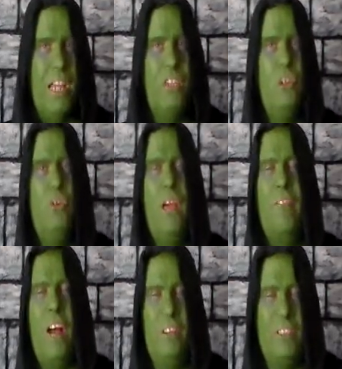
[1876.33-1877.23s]
As you
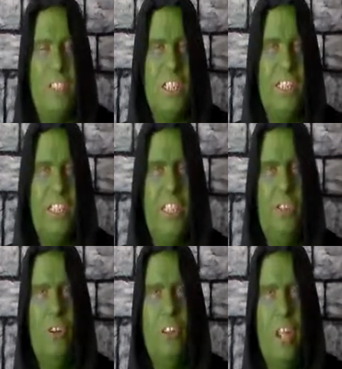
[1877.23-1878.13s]
have obviously
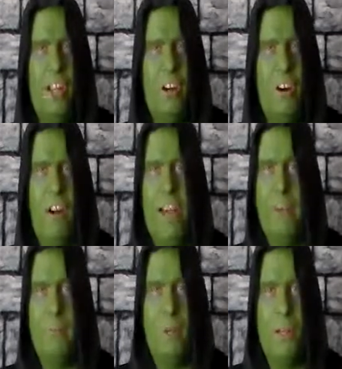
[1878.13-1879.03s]
seen on like our
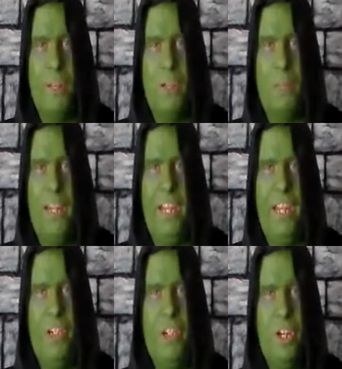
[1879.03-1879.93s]
Angry Brothers
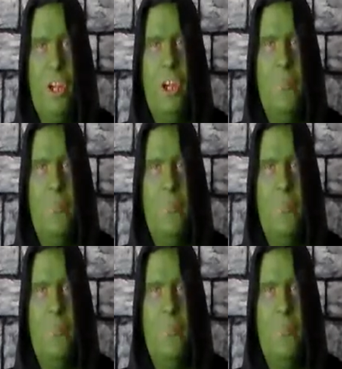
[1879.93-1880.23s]
page,